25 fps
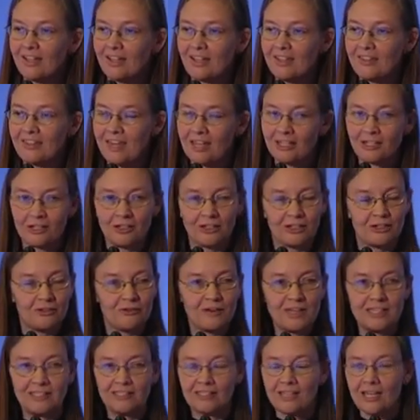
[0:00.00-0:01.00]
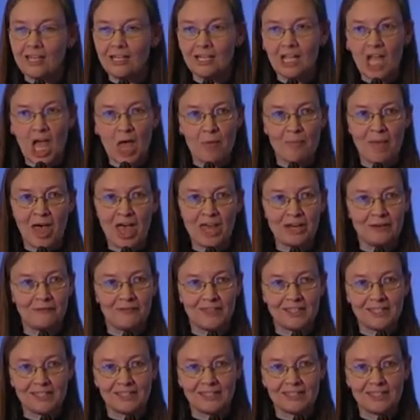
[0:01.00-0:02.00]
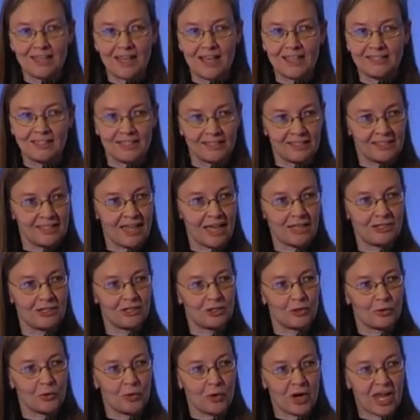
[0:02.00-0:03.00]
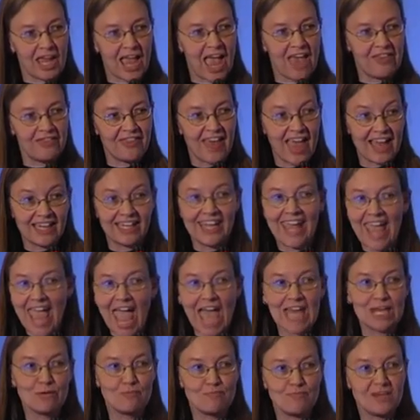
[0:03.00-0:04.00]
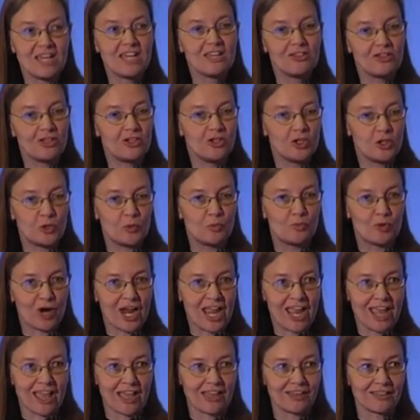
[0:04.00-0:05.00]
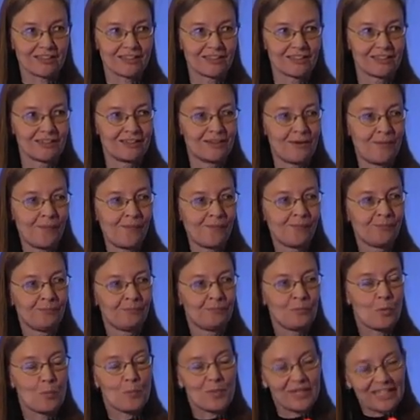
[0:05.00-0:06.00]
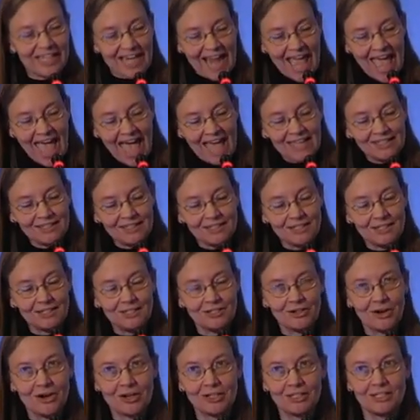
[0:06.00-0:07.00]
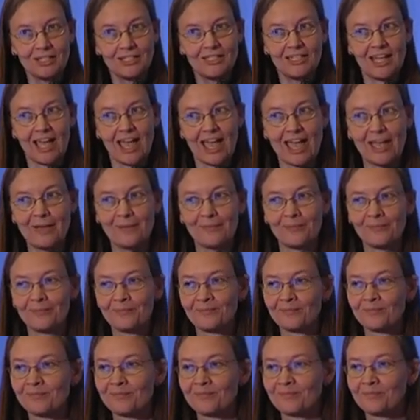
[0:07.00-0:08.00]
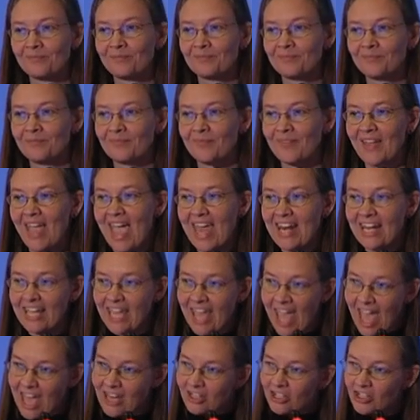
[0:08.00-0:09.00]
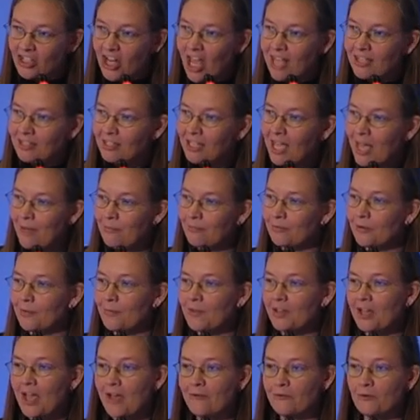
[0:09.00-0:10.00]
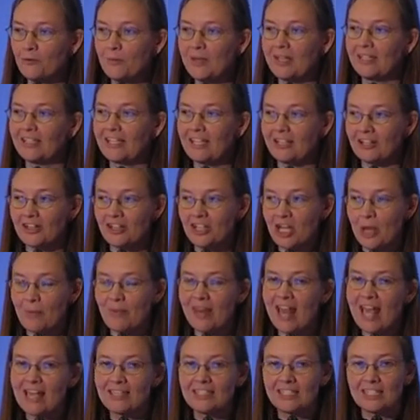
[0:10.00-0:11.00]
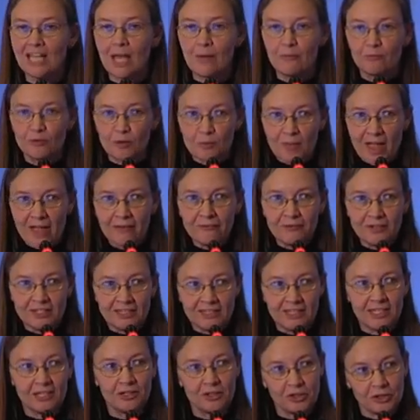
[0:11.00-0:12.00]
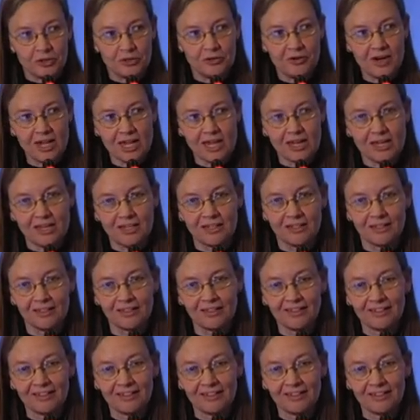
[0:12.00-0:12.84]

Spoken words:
that Greece can come out of this a success story, and that can be the new brand. But it has to start today. And it can't just come from the government leadership. It has to come from every single Greek,